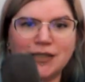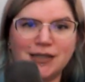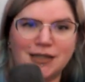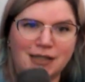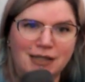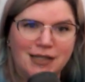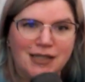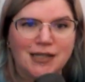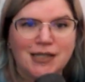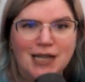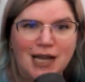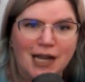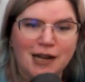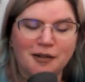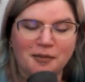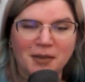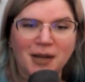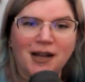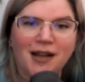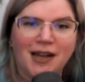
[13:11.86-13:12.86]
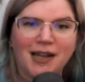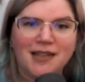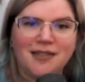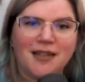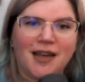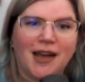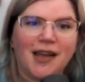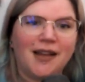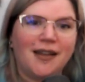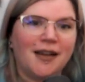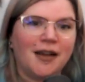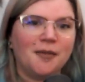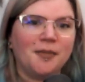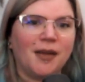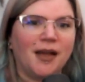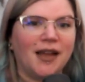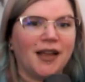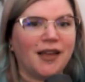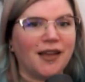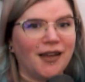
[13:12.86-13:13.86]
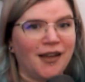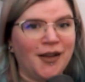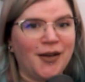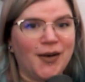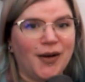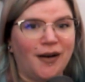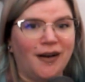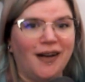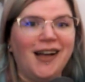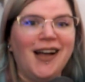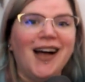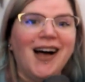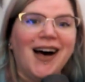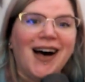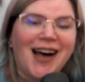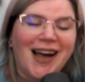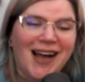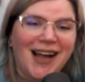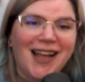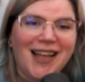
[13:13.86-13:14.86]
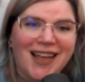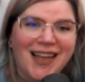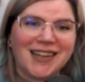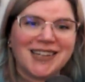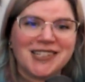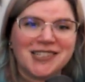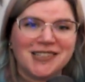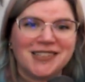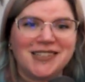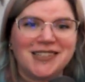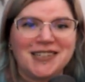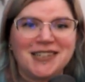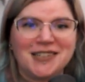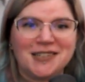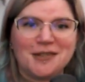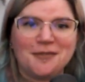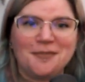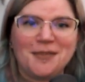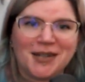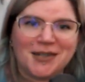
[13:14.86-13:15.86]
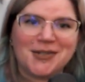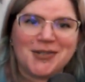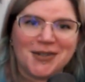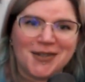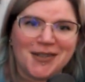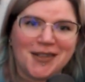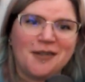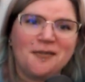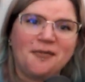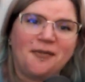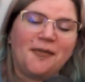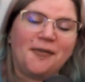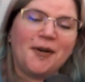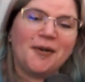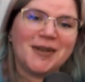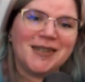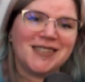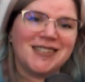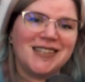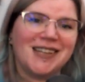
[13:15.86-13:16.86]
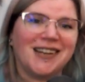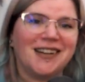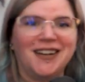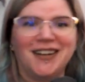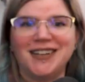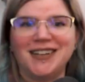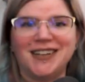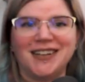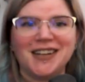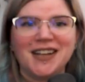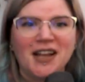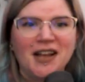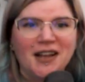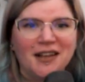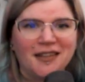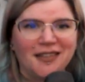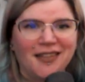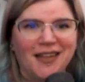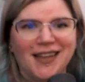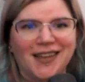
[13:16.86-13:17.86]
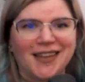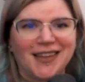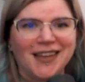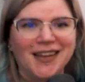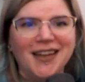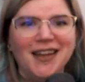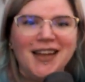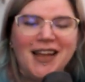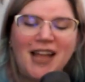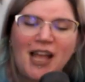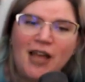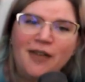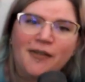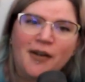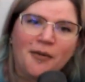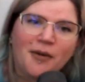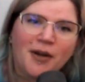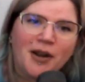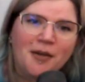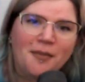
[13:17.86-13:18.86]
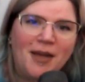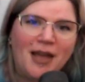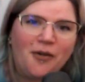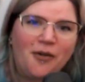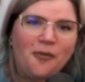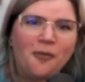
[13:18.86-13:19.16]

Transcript: data behind that, I'm like, oh, I actually need to make sure that I'm focusing on like, if I want to make